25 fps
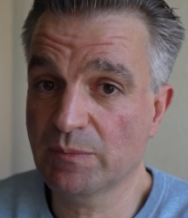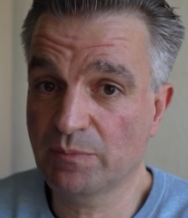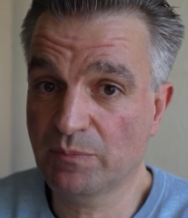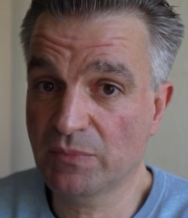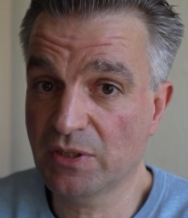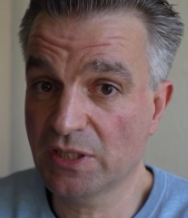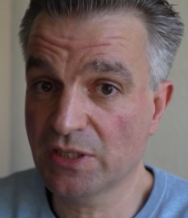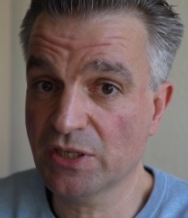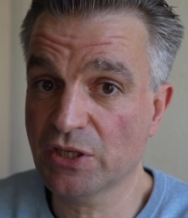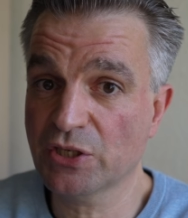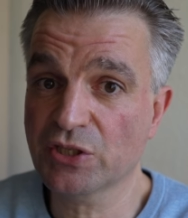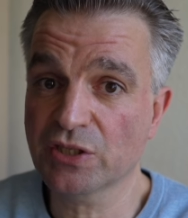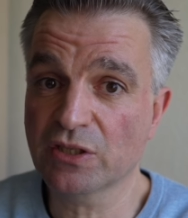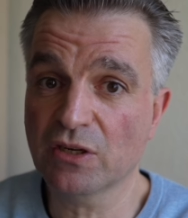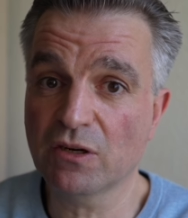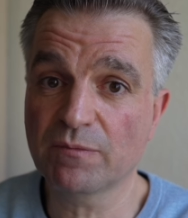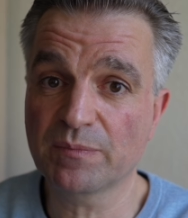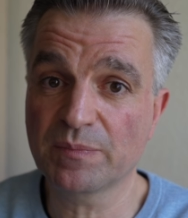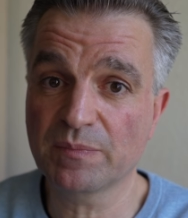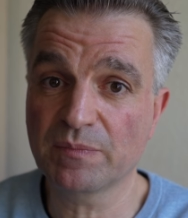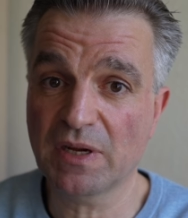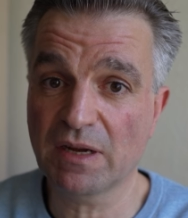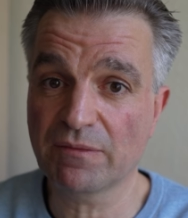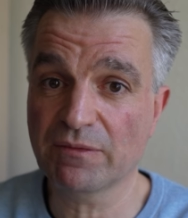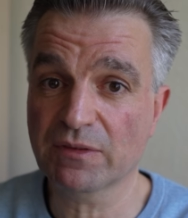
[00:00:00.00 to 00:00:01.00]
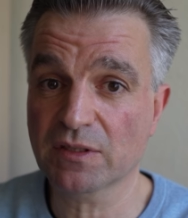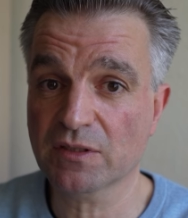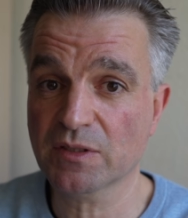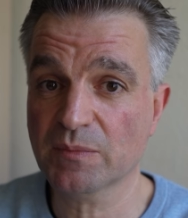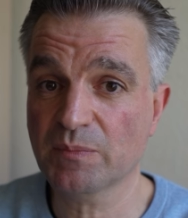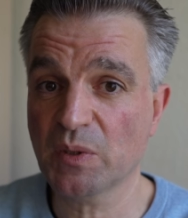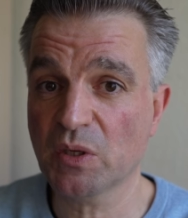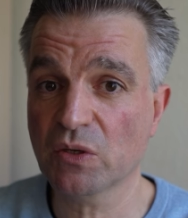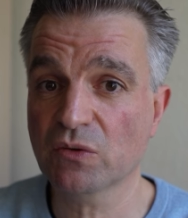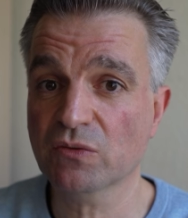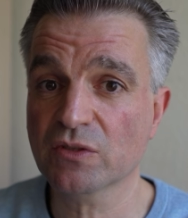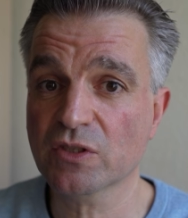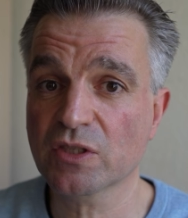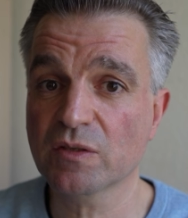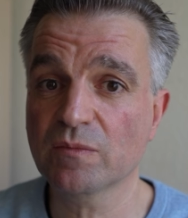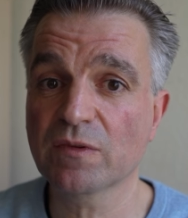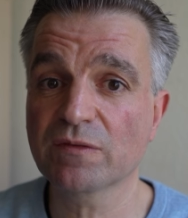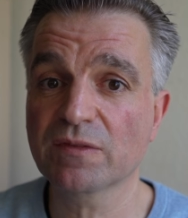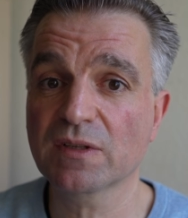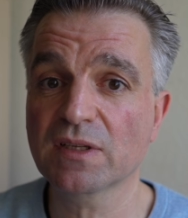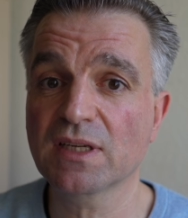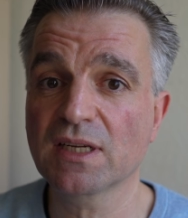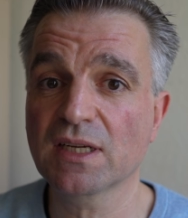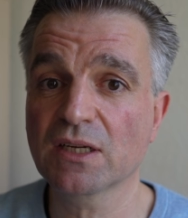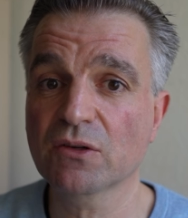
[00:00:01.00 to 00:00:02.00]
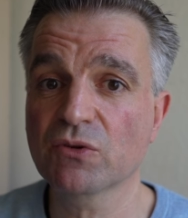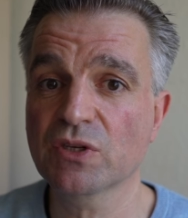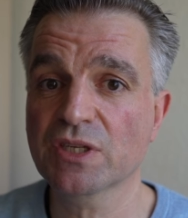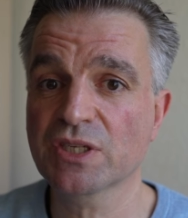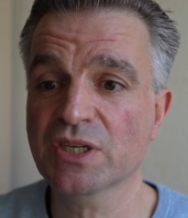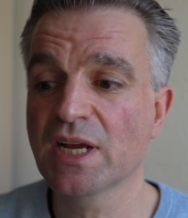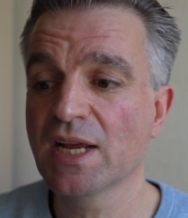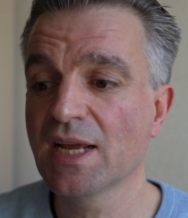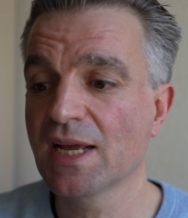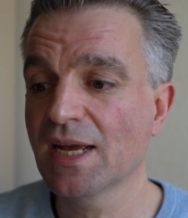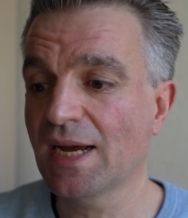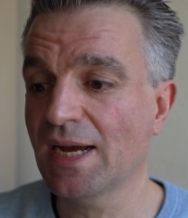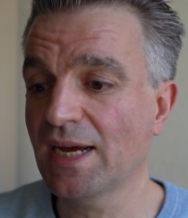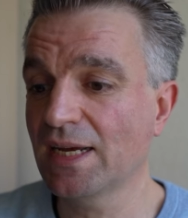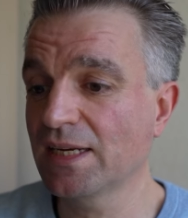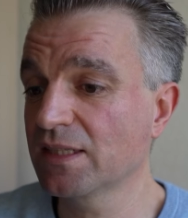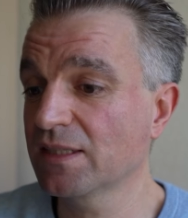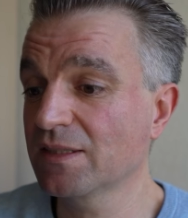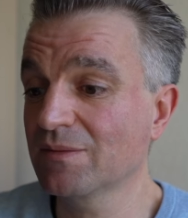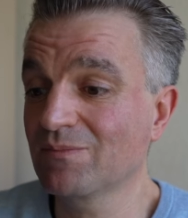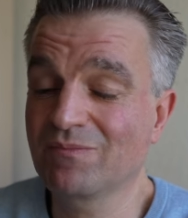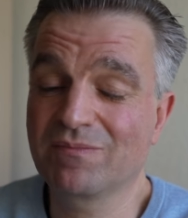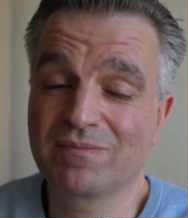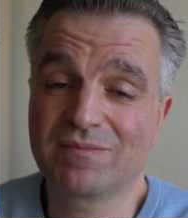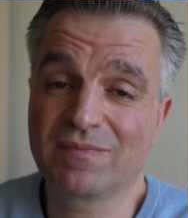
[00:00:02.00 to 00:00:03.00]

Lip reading: position of having spoken some of the language and